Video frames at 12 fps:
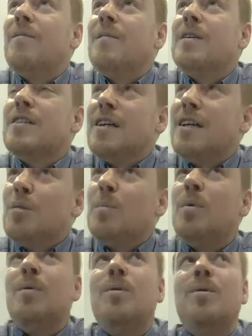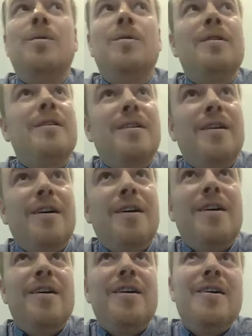Singapore,
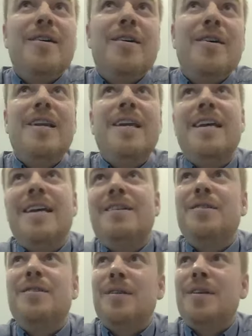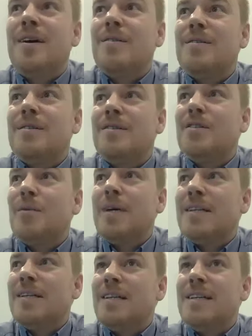early
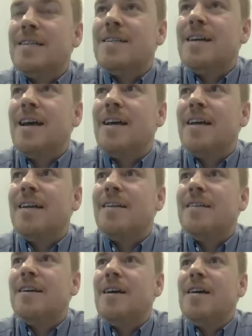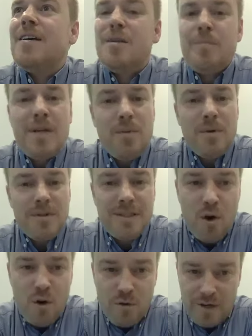2020s, and somebody wanted
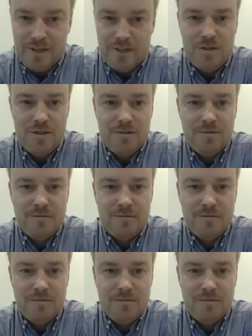orange.